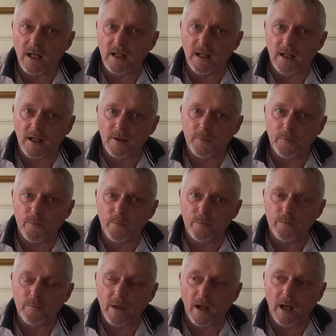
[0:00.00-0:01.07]

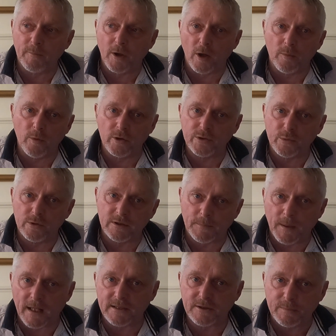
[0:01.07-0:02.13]
I'm going more towards the
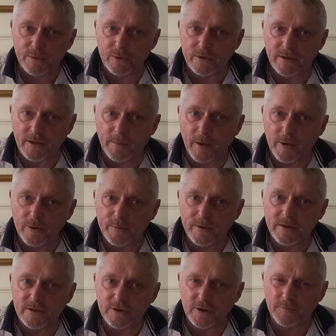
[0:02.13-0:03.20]
plasterboard at the
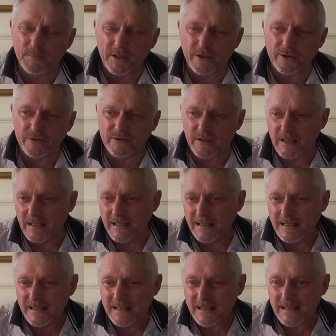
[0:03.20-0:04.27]
moment, just because
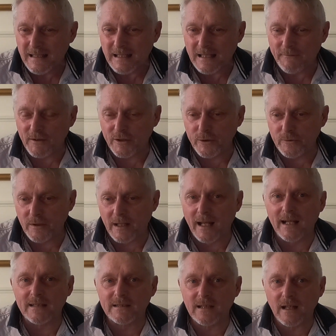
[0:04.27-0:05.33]
if I do the
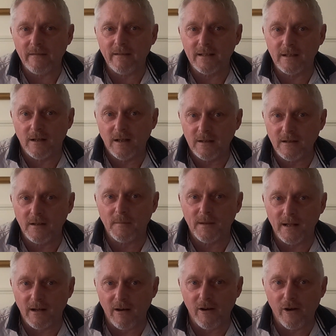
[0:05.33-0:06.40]
lats, there's going to be
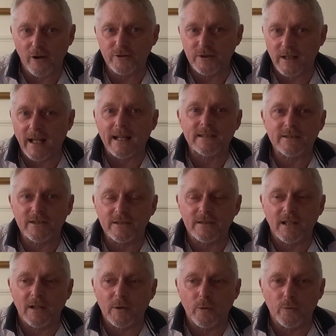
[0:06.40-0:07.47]
a lot of lats and
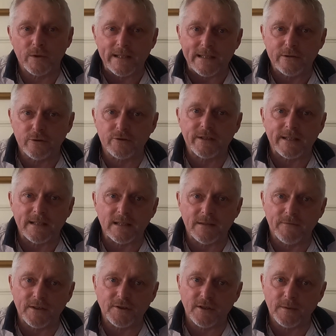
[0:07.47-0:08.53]
they'll all need cutting
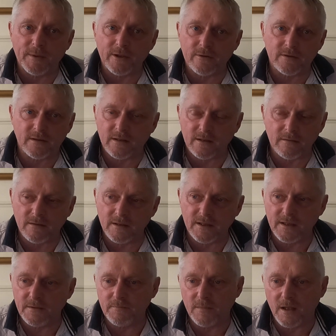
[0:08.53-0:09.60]
individually, because
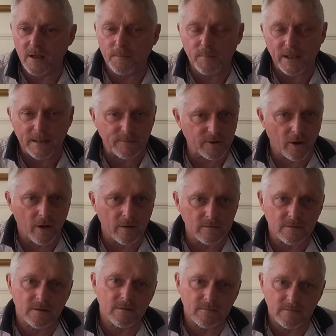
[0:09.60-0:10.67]
the beams
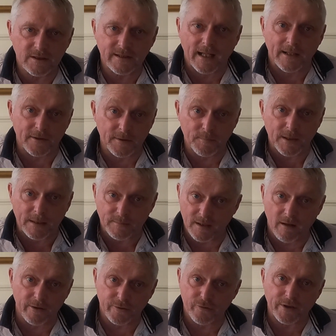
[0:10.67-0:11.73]
aren't standard beams,
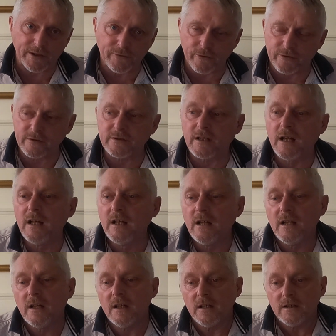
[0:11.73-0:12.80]
like tree trunks.
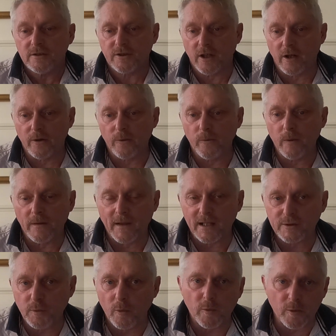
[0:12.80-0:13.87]
So
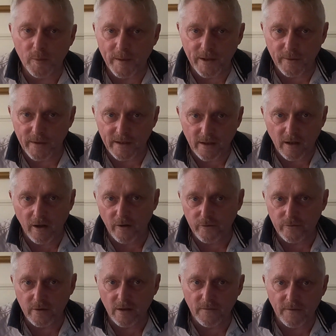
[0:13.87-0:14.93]
that's what we'll be doing
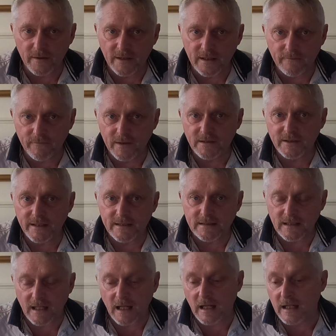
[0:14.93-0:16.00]
on the visit
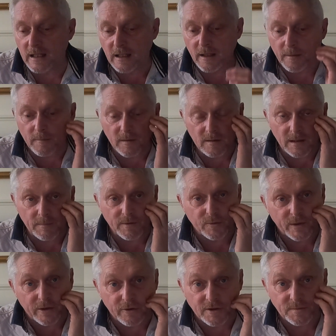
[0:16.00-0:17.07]
in
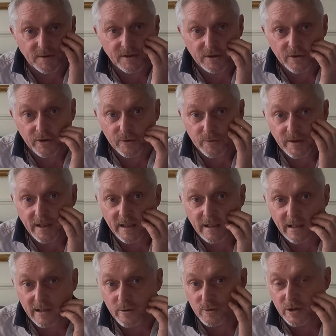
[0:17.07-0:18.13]
between Christmas and New
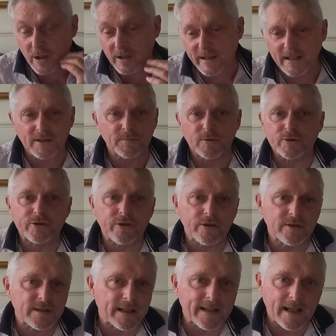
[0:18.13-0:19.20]
Year. And also I'll get as much done
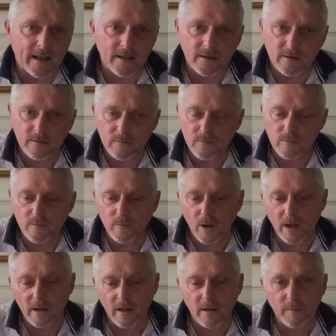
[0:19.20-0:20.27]
as I can
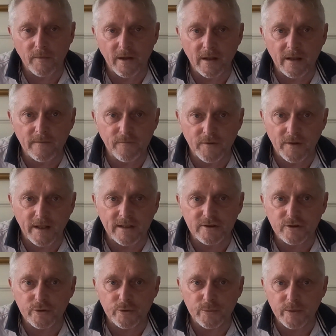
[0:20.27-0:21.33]
while I'm there for the
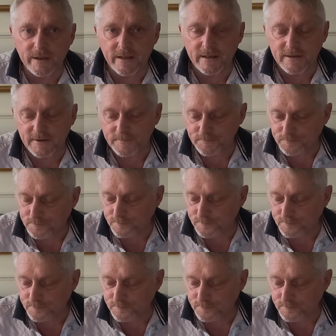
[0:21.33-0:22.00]
next 2 weeks.